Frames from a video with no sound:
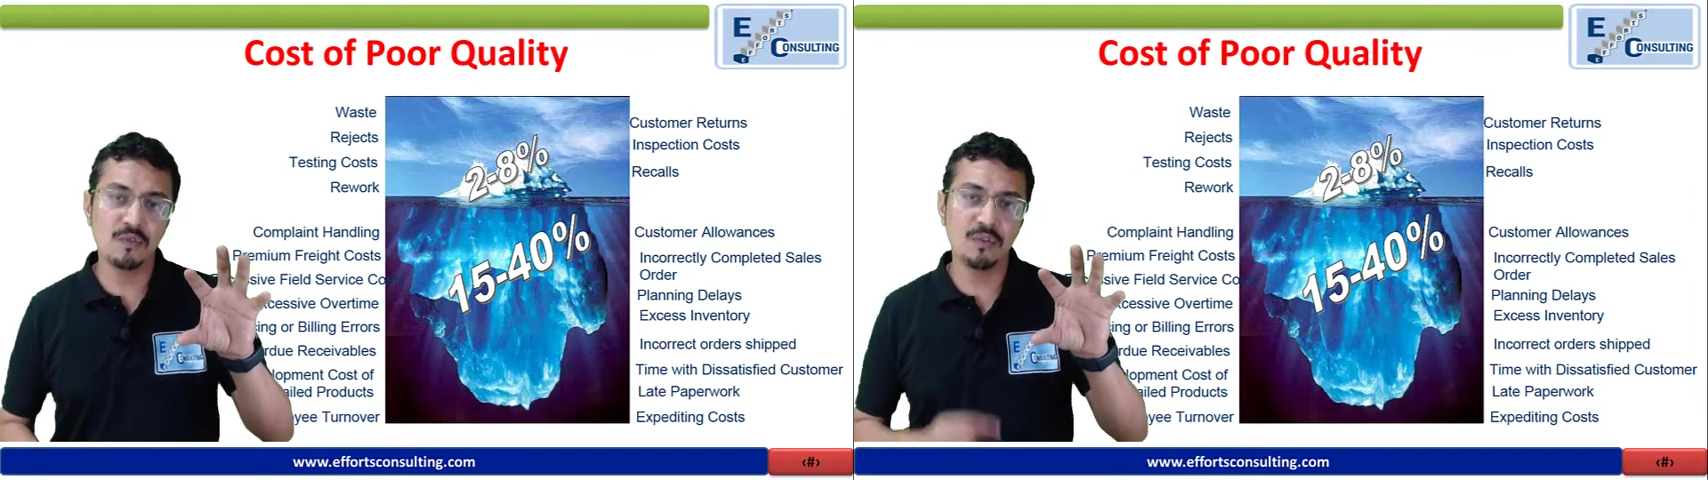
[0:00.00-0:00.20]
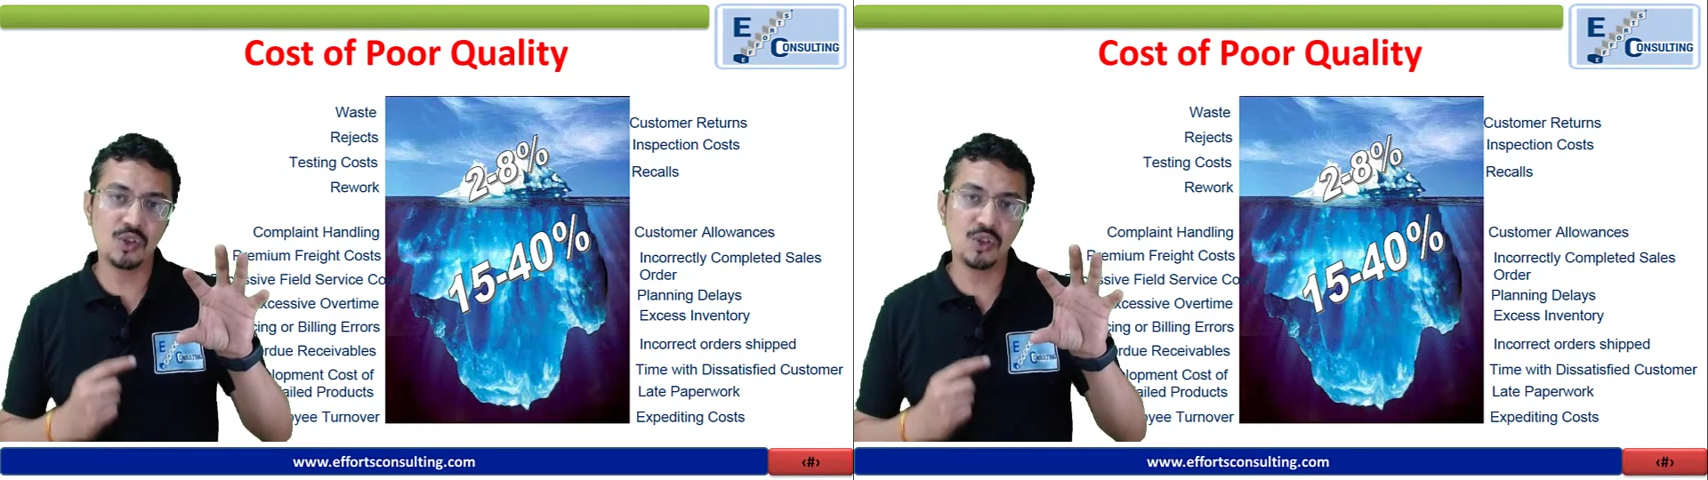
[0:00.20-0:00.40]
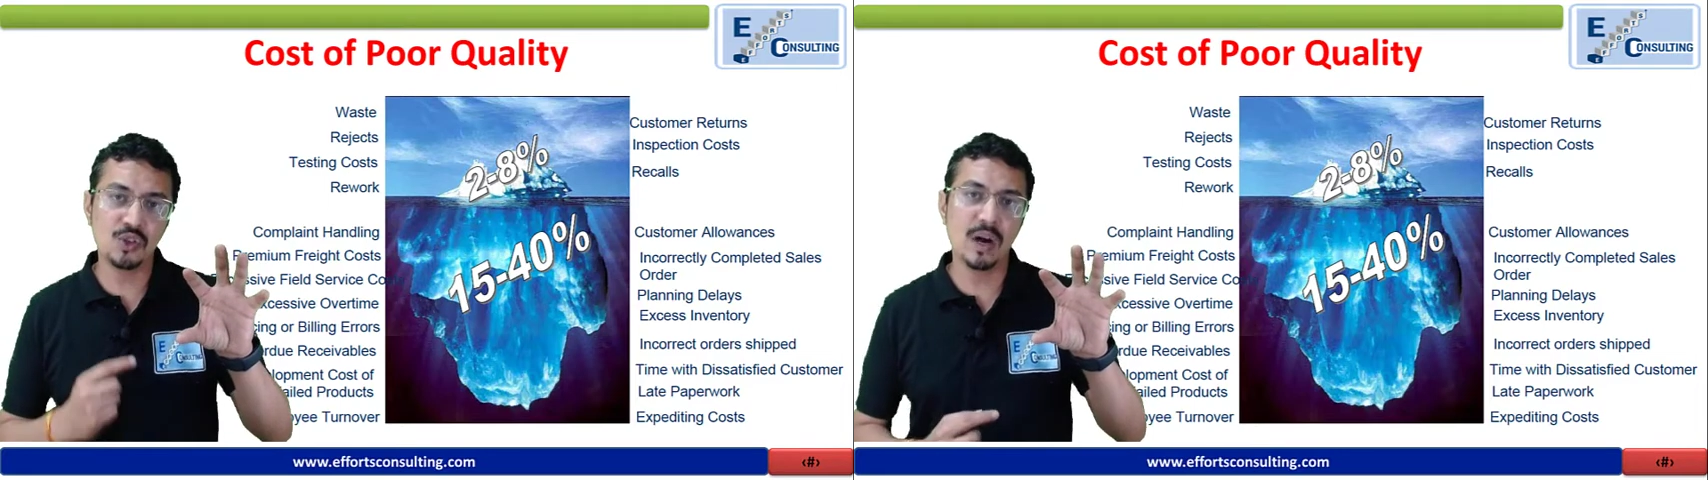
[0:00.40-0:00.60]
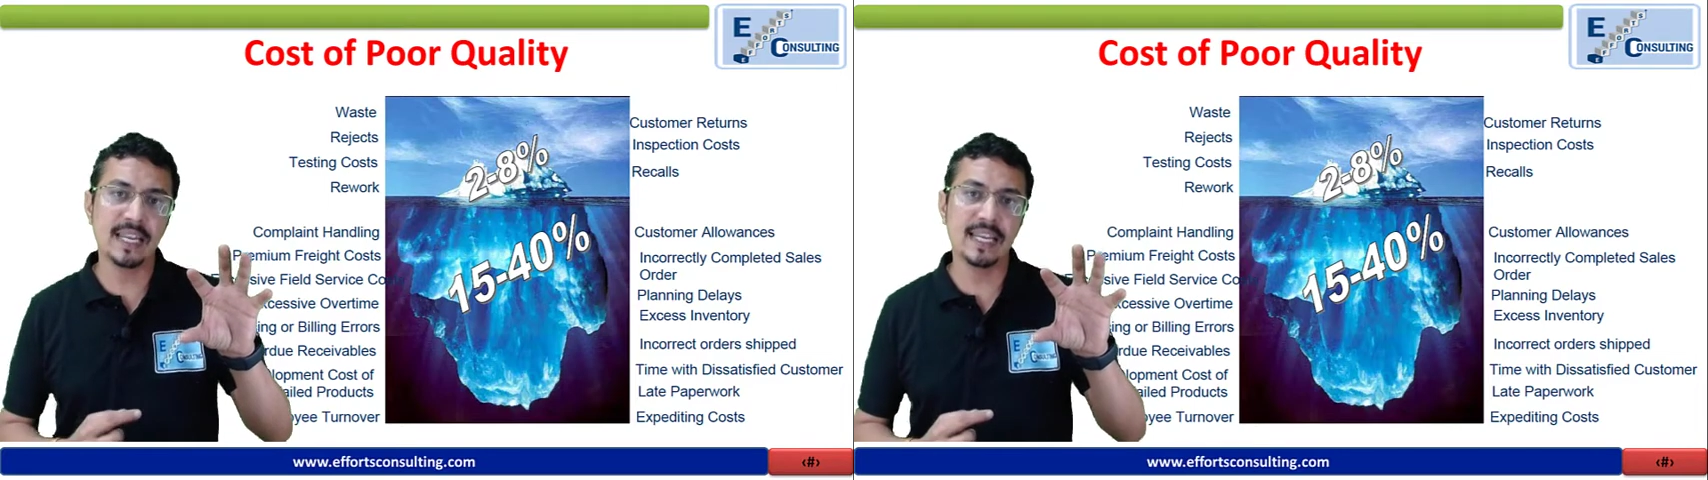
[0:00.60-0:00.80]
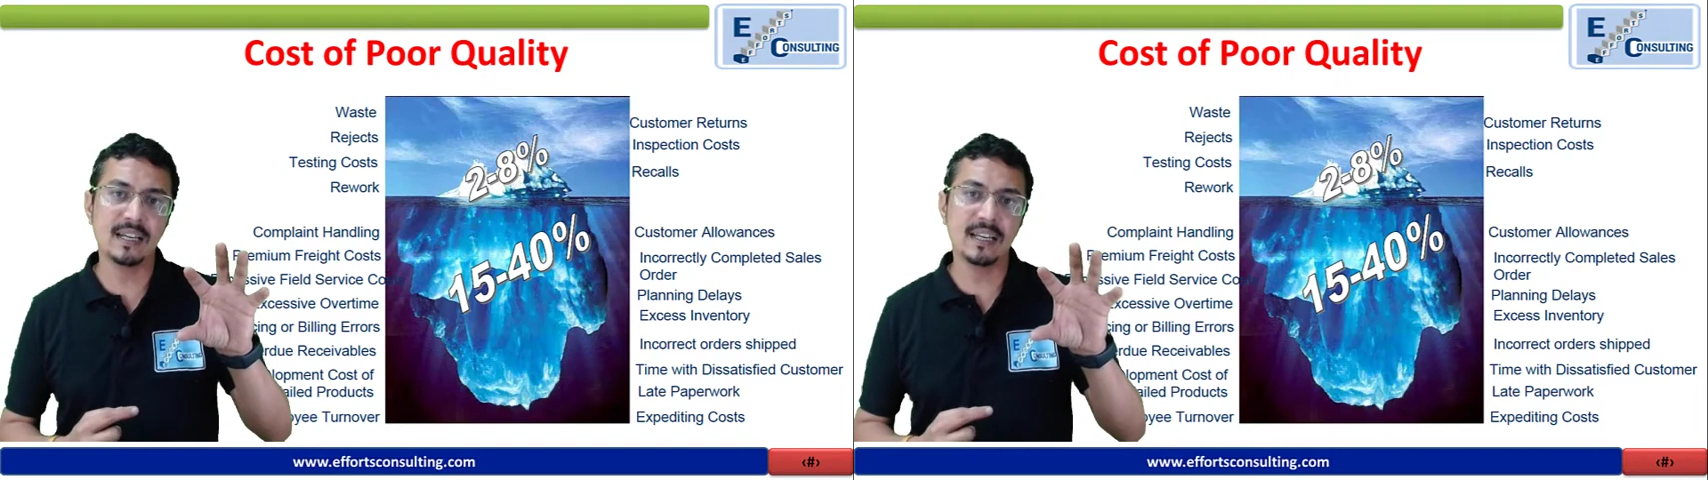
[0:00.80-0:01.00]
which you are
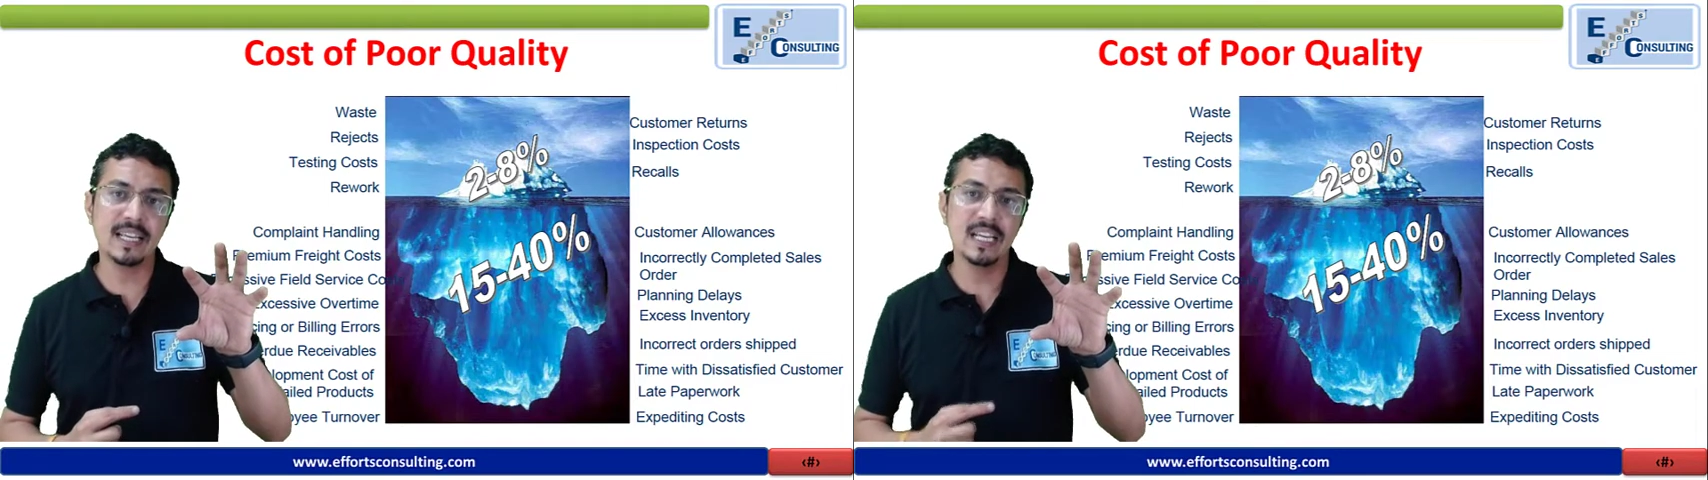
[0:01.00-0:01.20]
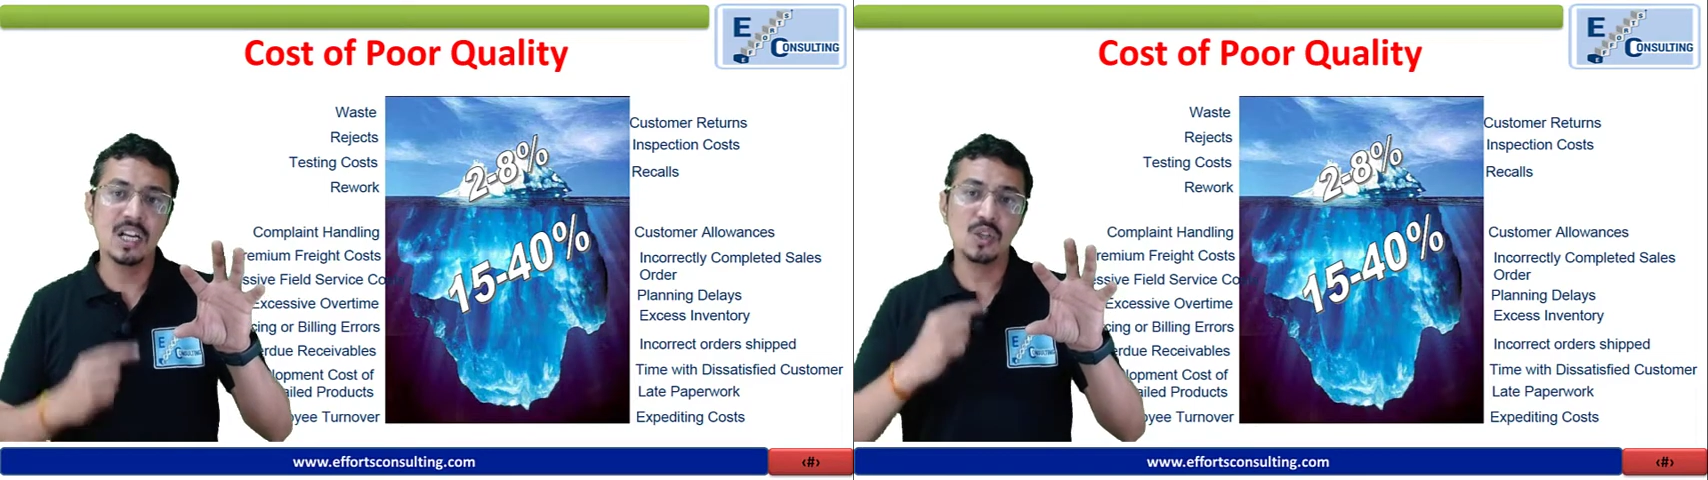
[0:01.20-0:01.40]
incurring